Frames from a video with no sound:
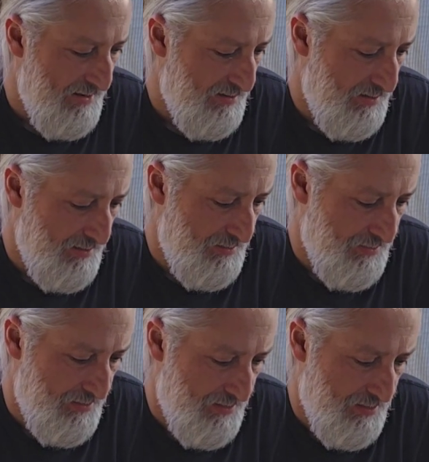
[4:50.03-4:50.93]
and
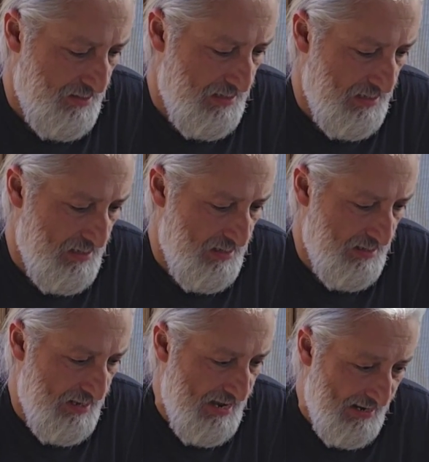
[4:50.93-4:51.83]

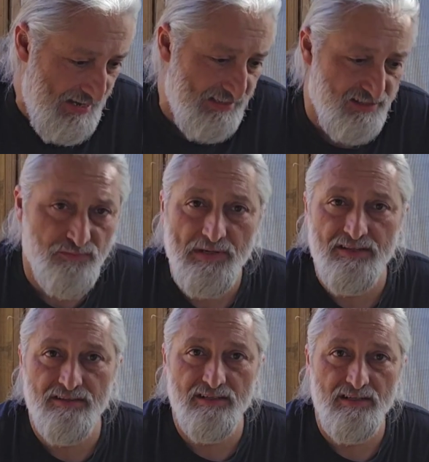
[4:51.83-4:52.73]
I like this
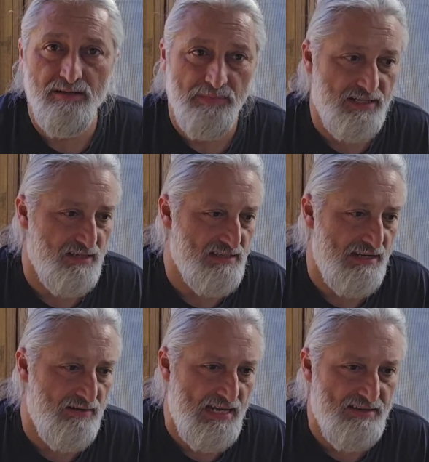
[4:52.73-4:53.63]
method because I
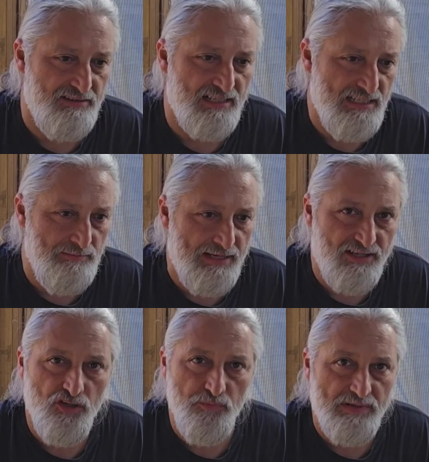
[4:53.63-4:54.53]
don't have to clean my
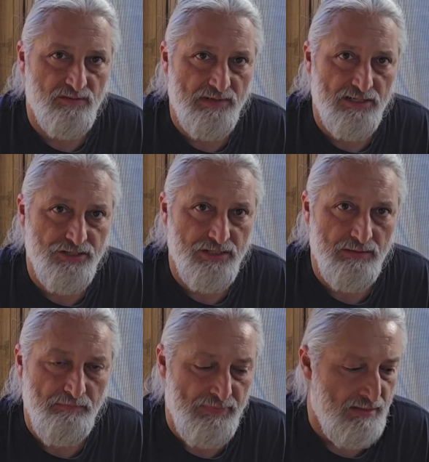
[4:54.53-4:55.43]
coop as much.
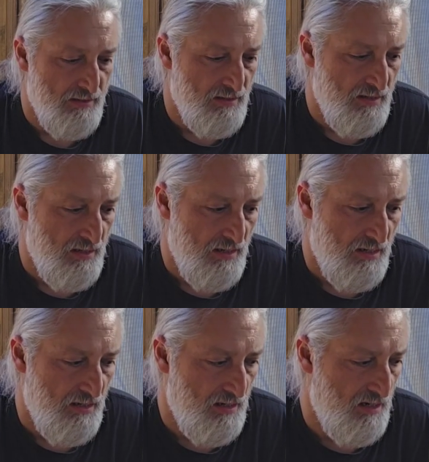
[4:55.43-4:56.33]

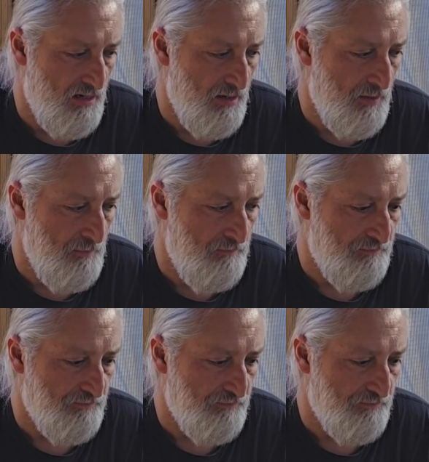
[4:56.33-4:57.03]
Now